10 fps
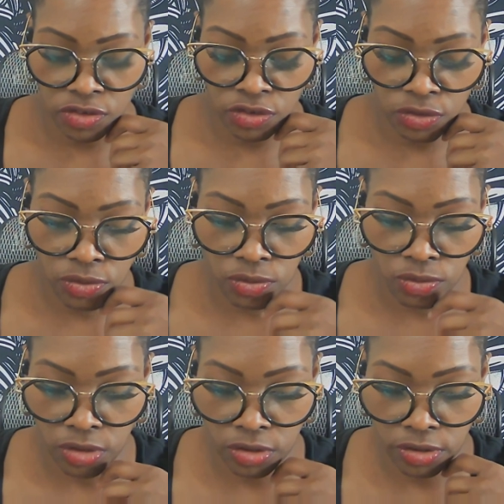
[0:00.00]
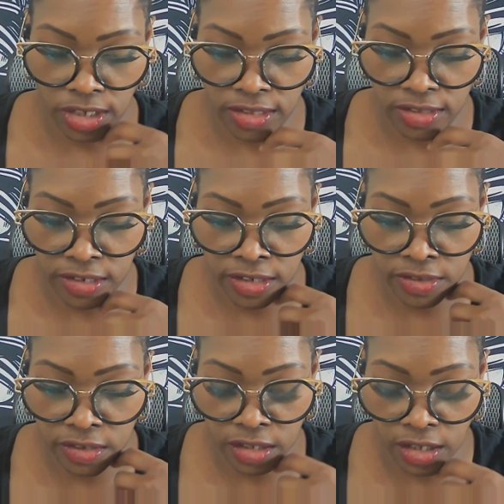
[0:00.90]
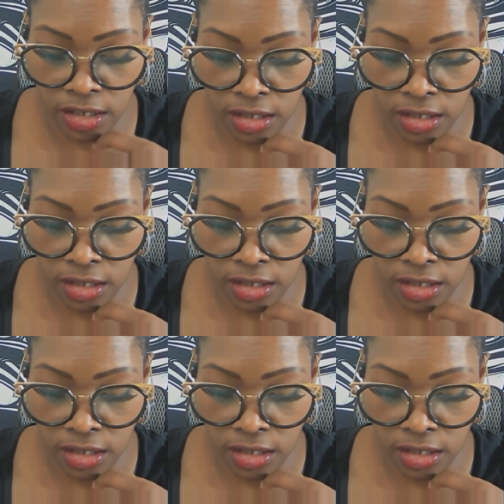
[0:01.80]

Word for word: to look intensely